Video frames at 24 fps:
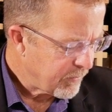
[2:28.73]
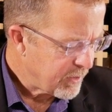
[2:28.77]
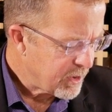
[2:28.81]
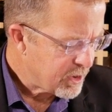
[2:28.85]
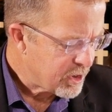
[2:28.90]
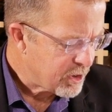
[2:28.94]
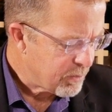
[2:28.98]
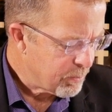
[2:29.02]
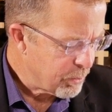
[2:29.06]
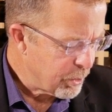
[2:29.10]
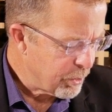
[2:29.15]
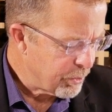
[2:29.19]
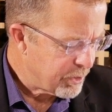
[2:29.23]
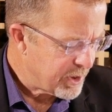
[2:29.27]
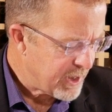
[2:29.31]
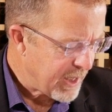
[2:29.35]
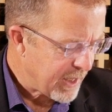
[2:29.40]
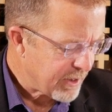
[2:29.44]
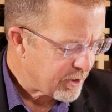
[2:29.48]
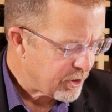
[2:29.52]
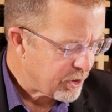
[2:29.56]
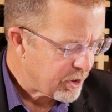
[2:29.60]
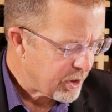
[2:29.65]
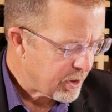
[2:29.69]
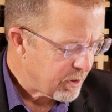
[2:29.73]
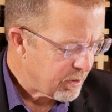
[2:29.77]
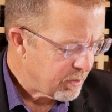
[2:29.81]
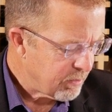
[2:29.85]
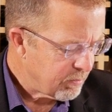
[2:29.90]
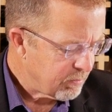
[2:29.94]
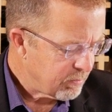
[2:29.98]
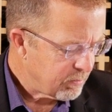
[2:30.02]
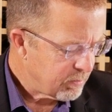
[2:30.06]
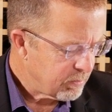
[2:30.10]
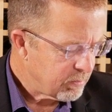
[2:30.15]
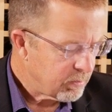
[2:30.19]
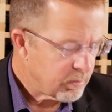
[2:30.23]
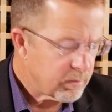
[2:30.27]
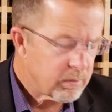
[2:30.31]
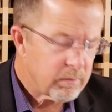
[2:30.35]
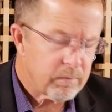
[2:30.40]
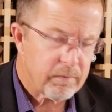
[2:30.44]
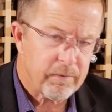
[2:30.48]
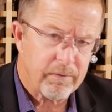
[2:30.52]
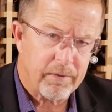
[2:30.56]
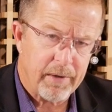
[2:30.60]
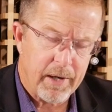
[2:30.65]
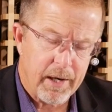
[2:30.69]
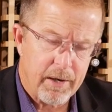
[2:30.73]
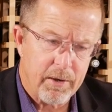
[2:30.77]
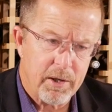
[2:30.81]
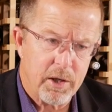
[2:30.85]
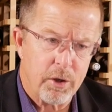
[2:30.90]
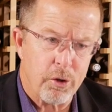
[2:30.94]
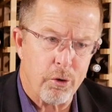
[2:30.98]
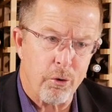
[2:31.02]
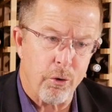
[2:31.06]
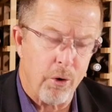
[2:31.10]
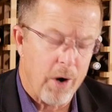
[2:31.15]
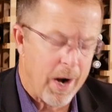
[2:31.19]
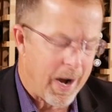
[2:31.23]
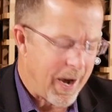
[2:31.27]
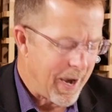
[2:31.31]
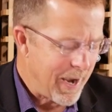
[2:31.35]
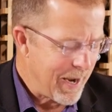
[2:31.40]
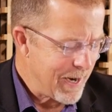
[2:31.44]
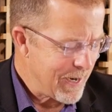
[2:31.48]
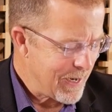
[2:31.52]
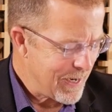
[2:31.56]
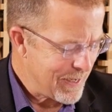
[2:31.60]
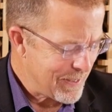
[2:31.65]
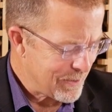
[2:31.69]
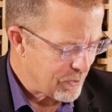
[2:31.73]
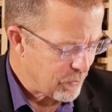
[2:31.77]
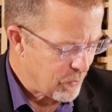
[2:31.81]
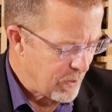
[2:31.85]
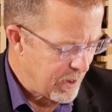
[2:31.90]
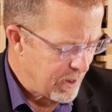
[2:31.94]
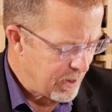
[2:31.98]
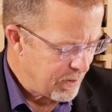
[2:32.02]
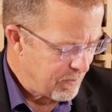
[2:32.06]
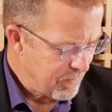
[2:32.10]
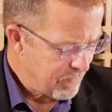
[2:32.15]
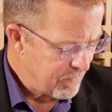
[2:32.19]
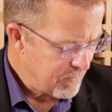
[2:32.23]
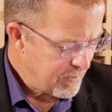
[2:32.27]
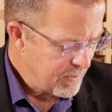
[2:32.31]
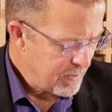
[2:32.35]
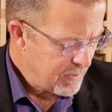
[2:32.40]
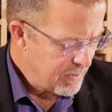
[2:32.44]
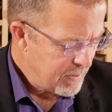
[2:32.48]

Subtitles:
smooth texture, very dry as well.